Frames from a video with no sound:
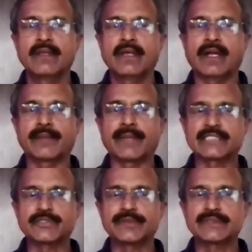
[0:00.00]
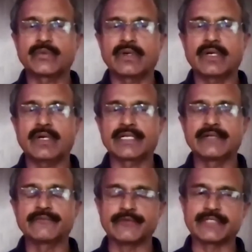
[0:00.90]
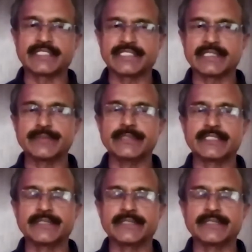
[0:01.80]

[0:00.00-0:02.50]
and maximum is 150 centimeter.